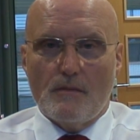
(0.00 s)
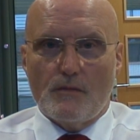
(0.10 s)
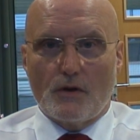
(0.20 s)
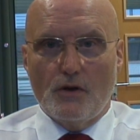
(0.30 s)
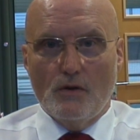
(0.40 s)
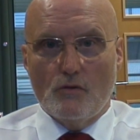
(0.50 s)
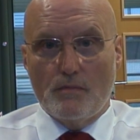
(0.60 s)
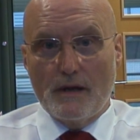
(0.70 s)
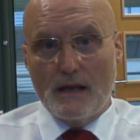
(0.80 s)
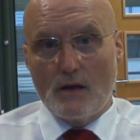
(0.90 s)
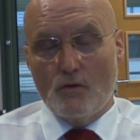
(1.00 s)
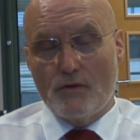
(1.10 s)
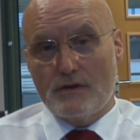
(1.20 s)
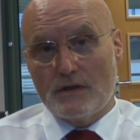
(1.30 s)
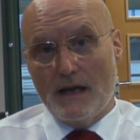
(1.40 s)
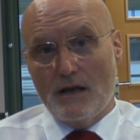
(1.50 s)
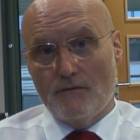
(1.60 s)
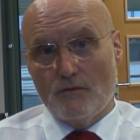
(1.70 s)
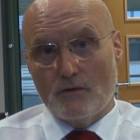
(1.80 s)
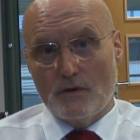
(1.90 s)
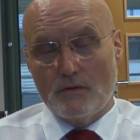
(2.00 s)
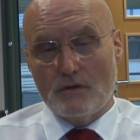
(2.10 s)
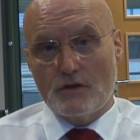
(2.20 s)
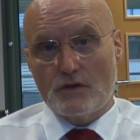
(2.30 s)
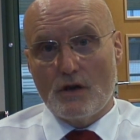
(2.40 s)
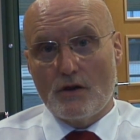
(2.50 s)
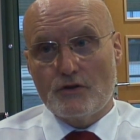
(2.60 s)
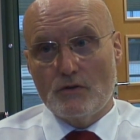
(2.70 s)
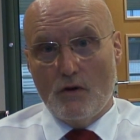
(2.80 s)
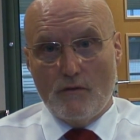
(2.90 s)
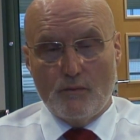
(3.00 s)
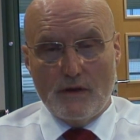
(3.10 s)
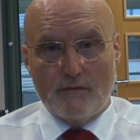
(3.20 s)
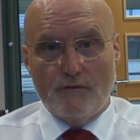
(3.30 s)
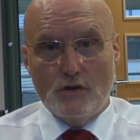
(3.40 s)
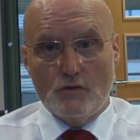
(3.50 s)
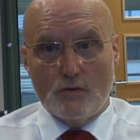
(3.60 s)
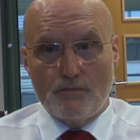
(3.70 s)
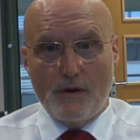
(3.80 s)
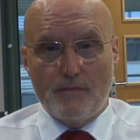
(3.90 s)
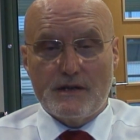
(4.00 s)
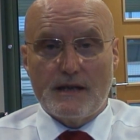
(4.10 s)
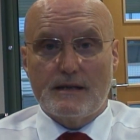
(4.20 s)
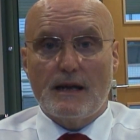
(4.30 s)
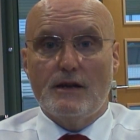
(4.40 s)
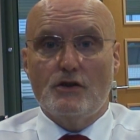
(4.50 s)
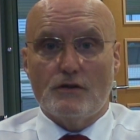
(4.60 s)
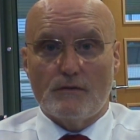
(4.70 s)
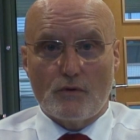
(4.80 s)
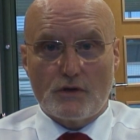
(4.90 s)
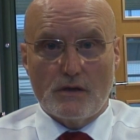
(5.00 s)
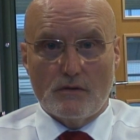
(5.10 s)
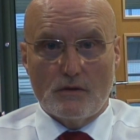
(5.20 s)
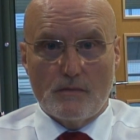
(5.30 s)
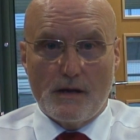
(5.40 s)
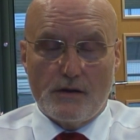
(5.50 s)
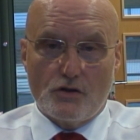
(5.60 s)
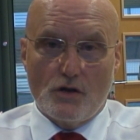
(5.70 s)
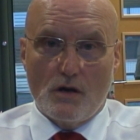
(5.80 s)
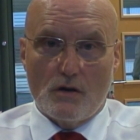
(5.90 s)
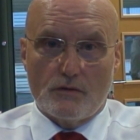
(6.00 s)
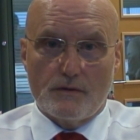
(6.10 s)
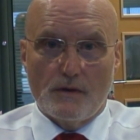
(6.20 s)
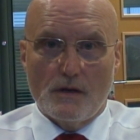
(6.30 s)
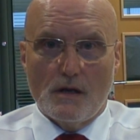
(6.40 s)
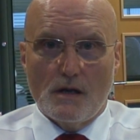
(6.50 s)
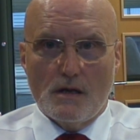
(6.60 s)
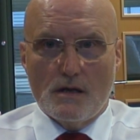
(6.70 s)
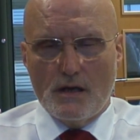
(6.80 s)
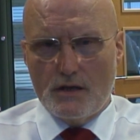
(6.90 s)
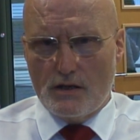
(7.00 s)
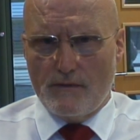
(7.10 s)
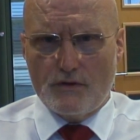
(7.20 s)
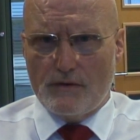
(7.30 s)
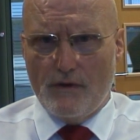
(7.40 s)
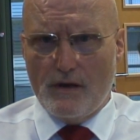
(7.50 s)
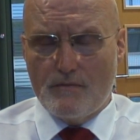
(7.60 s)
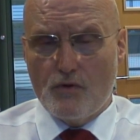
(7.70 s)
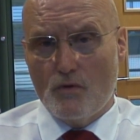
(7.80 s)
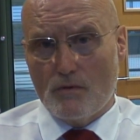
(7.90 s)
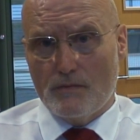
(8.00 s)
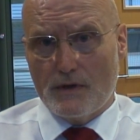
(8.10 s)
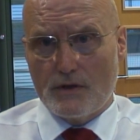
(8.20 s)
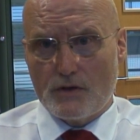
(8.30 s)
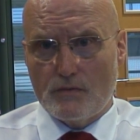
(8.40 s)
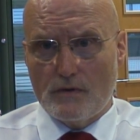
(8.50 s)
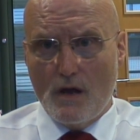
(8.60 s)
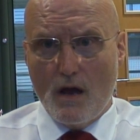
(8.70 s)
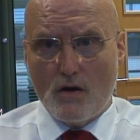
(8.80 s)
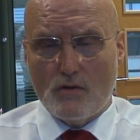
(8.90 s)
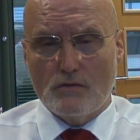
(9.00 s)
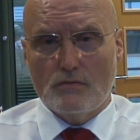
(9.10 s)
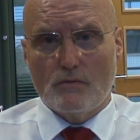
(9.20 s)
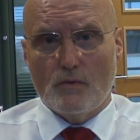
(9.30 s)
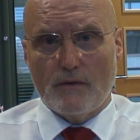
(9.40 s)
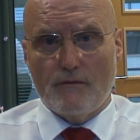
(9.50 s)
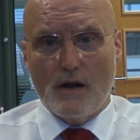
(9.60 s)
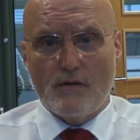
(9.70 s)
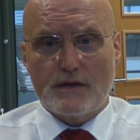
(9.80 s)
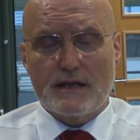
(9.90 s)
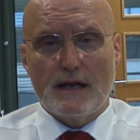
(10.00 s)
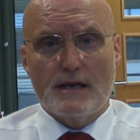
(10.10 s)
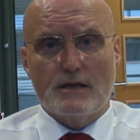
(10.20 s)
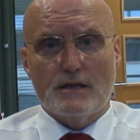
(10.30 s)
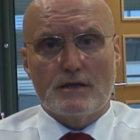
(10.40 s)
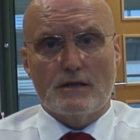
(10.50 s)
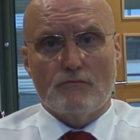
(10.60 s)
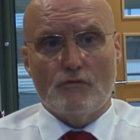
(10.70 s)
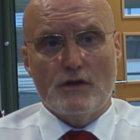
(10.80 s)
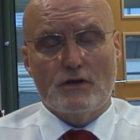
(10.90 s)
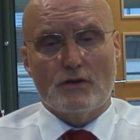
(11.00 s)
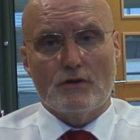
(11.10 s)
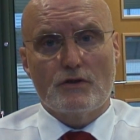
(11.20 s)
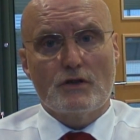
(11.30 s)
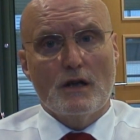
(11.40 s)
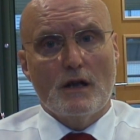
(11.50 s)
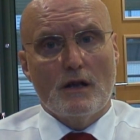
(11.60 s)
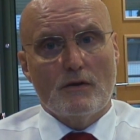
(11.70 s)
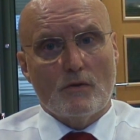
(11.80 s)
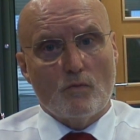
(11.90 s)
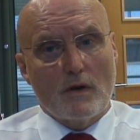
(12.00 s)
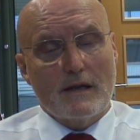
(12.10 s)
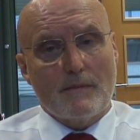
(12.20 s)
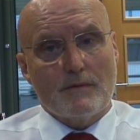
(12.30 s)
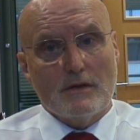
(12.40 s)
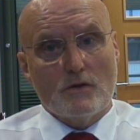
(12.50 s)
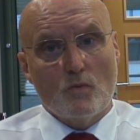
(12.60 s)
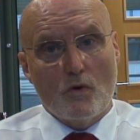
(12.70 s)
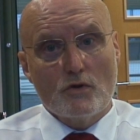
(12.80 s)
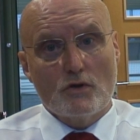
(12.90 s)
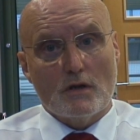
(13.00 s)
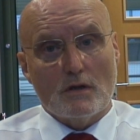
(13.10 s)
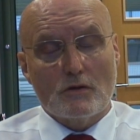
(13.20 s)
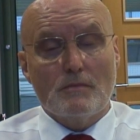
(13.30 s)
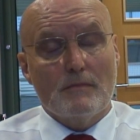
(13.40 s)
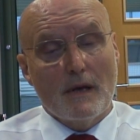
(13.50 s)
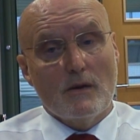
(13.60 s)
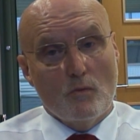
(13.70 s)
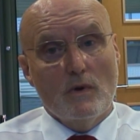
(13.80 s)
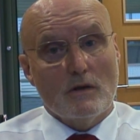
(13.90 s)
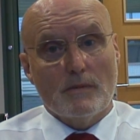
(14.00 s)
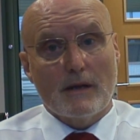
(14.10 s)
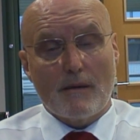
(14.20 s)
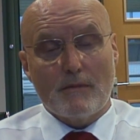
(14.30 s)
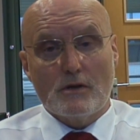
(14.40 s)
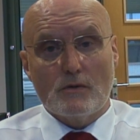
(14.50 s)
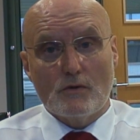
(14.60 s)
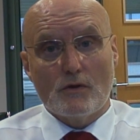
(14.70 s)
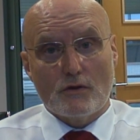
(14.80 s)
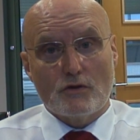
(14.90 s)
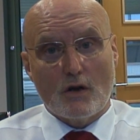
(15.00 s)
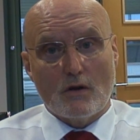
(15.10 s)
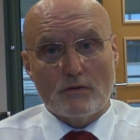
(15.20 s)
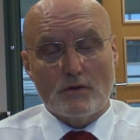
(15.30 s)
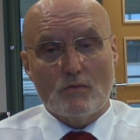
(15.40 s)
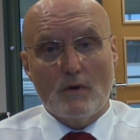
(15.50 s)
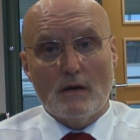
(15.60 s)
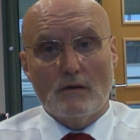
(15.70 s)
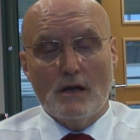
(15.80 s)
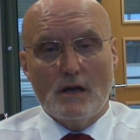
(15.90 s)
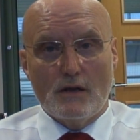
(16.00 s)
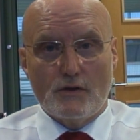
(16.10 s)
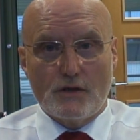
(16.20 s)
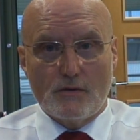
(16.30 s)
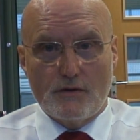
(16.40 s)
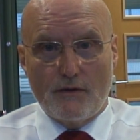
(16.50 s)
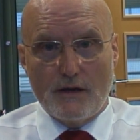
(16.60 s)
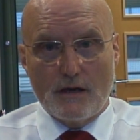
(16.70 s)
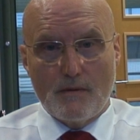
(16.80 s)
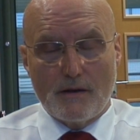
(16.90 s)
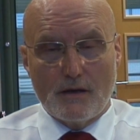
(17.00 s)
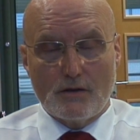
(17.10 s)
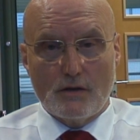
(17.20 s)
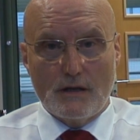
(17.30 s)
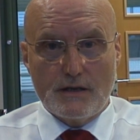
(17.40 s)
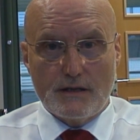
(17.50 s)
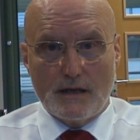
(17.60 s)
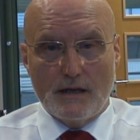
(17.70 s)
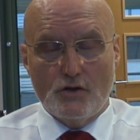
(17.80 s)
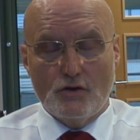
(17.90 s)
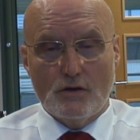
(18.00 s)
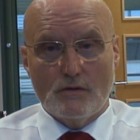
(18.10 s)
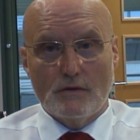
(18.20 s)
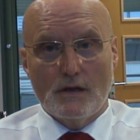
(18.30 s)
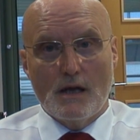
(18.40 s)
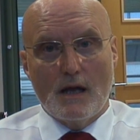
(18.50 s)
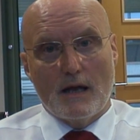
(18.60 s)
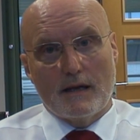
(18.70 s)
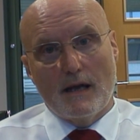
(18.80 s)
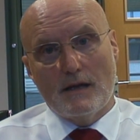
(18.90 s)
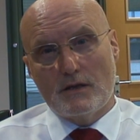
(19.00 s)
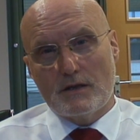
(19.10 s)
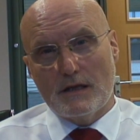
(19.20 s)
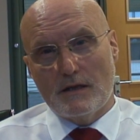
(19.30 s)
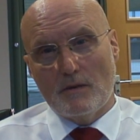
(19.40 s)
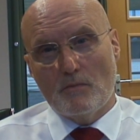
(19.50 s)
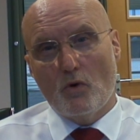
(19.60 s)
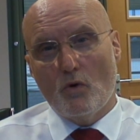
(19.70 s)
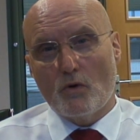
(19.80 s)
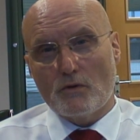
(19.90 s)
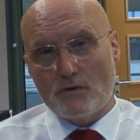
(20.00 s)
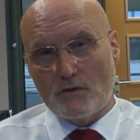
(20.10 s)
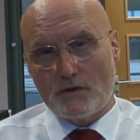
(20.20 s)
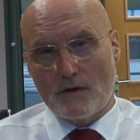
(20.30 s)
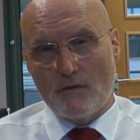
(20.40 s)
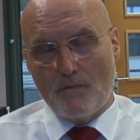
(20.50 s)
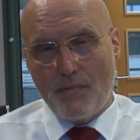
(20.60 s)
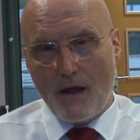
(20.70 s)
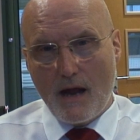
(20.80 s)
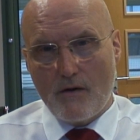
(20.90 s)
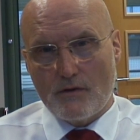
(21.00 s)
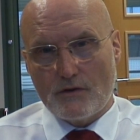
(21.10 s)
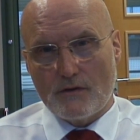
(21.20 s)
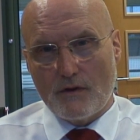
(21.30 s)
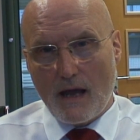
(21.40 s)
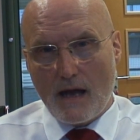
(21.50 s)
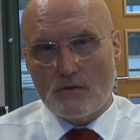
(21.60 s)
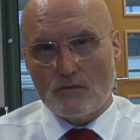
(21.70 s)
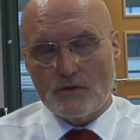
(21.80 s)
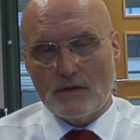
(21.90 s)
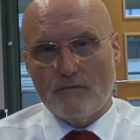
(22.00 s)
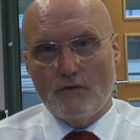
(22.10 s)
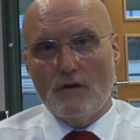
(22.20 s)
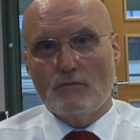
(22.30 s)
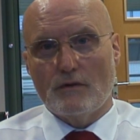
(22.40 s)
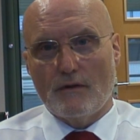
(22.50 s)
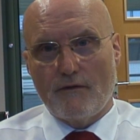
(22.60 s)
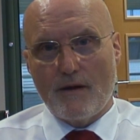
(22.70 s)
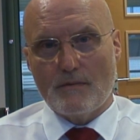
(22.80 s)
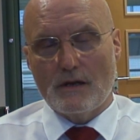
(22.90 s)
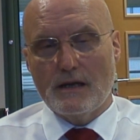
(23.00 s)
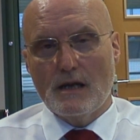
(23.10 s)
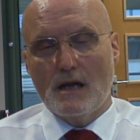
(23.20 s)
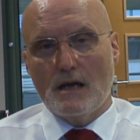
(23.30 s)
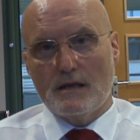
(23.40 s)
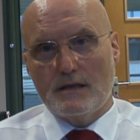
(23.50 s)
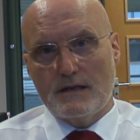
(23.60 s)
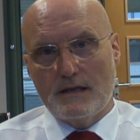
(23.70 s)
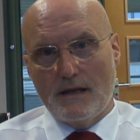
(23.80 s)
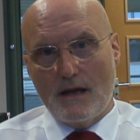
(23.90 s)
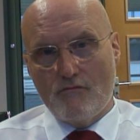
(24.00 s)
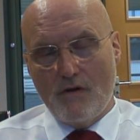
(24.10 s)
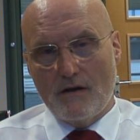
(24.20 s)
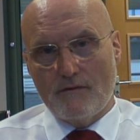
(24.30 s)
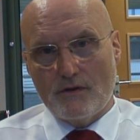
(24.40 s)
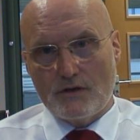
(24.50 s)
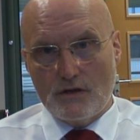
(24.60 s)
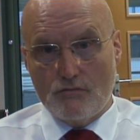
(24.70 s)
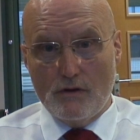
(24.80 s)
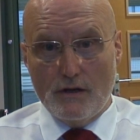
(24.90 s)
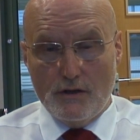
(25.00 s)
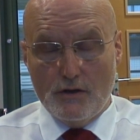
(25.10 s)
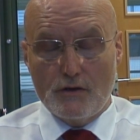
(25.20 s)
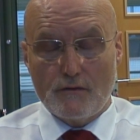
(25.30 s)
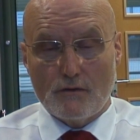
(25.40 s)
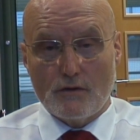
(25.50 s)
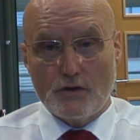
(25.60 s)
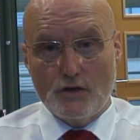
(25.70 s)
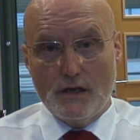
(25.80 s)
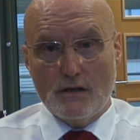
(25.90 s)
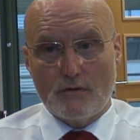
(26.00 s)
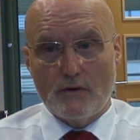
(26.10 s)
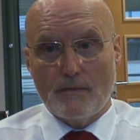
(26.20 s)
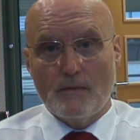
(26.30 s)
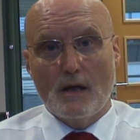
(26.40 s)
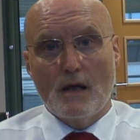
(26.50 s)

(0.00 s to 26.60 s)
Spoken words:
But Cura will bring that all together for you and start you off with that visual representation of what's going on about the child. This is obviously very important because we know with various cases and research that what happened to one child may well be happening to another child as well. And so to think about that holistic issue, again to see the importance of the parents and the adults involved in the family and to see their relevance is really useful on a genogram.